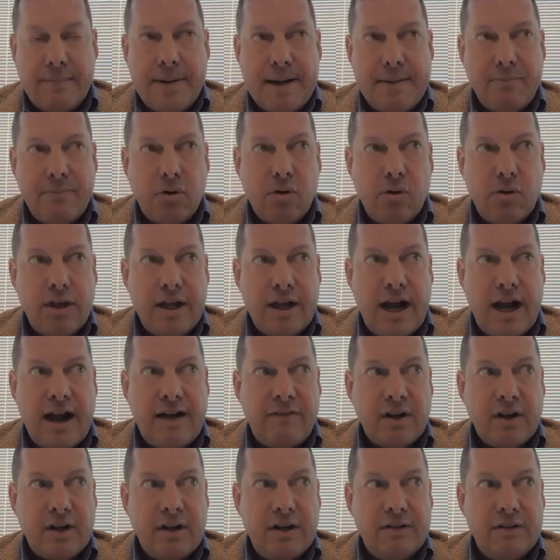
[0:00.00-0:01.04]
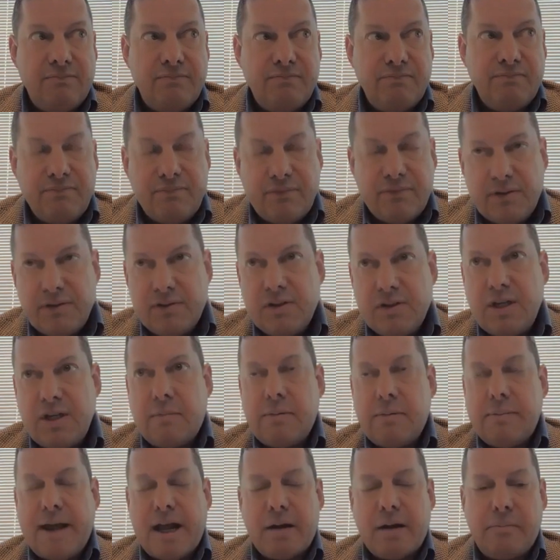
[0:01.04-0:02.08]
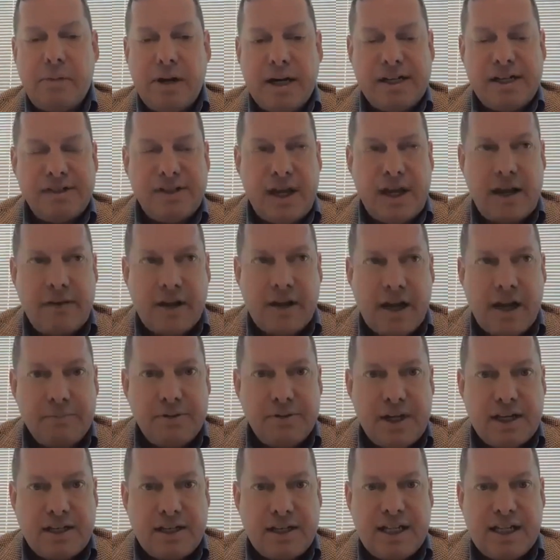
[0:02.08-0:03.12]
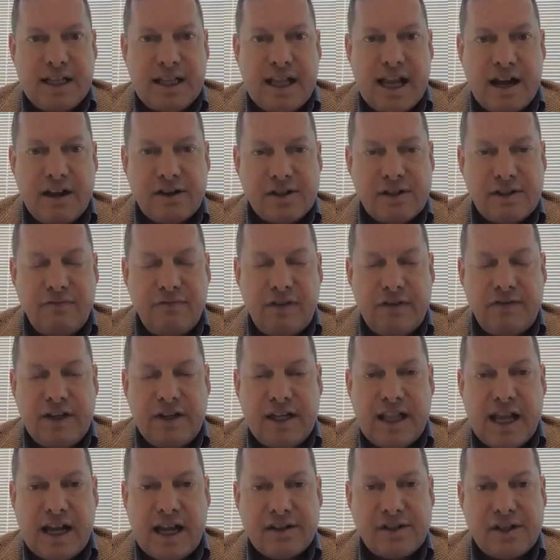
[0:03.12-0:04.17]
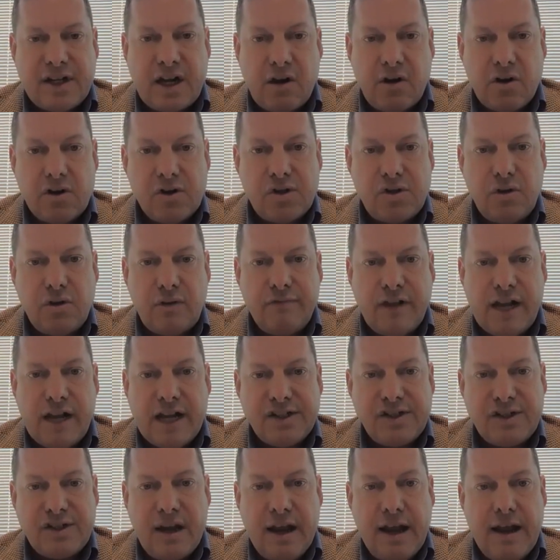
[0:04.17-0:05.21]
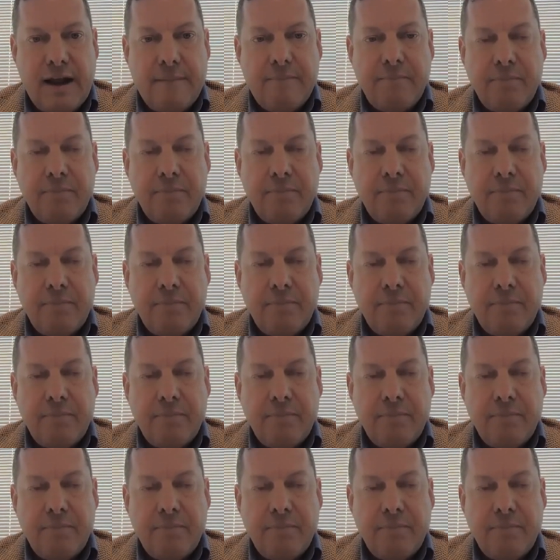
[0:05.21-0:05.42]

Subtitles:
people that have some amount of money saved up, say $10,000, $15,000 to invest.